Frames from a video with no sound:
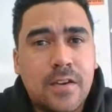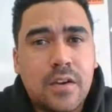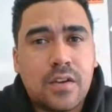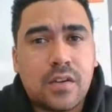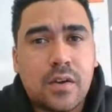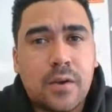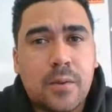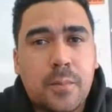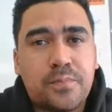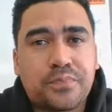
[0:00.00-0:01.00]

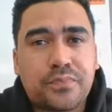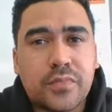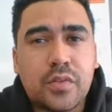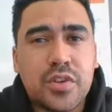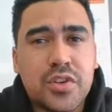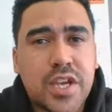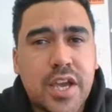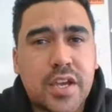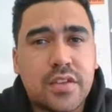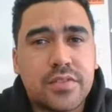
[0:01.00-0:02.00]
and wash your
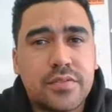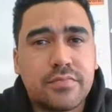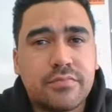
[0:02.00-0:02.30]
hands.